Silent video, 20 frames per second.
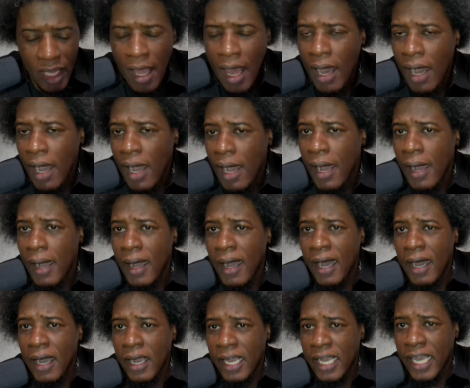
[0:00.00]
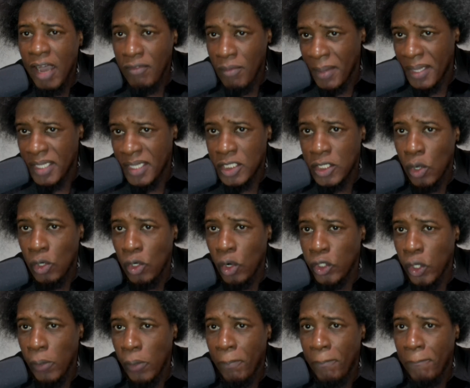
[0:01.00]
governments,
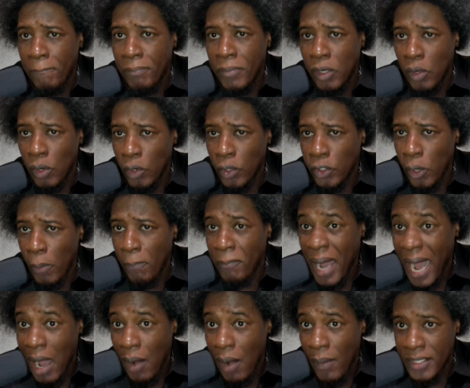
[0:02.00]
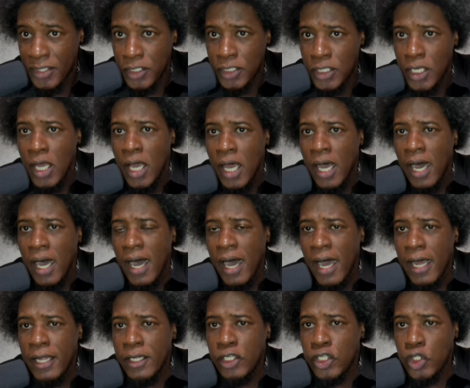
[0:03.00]
colonial powers,
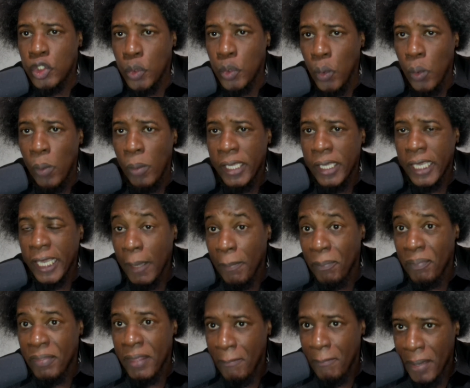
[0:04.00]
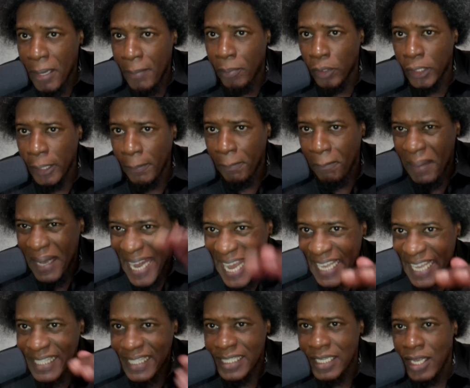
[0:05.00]
to keep their people in
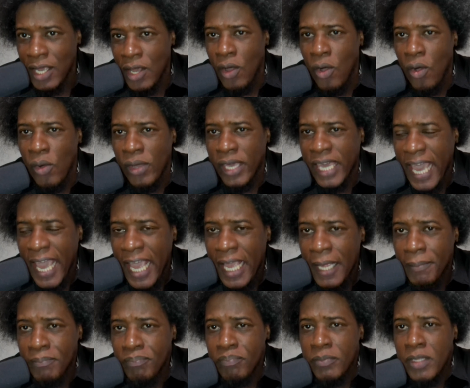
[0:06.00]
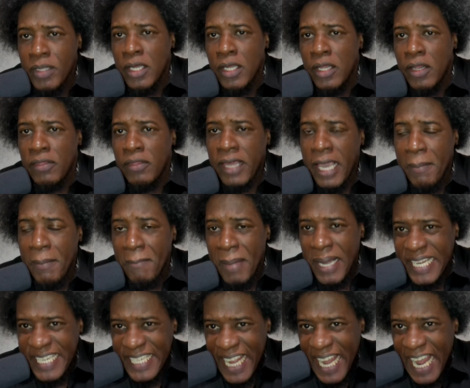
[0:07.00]
place. Okay, they
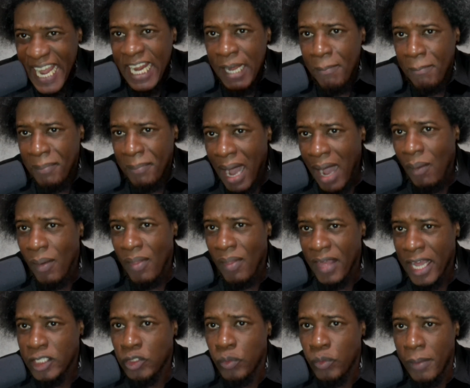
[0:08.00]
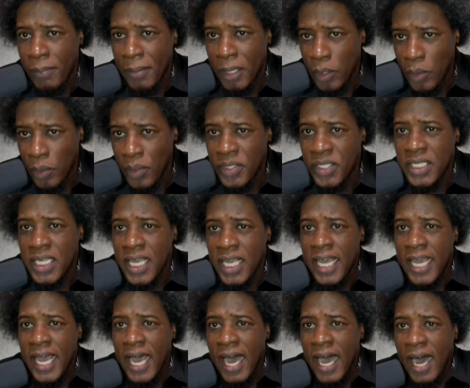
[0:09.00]
maintain power that way because
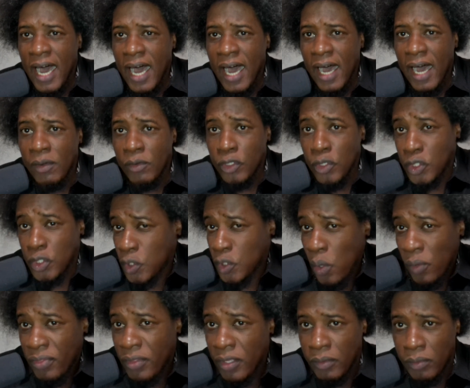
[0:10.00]
you saw,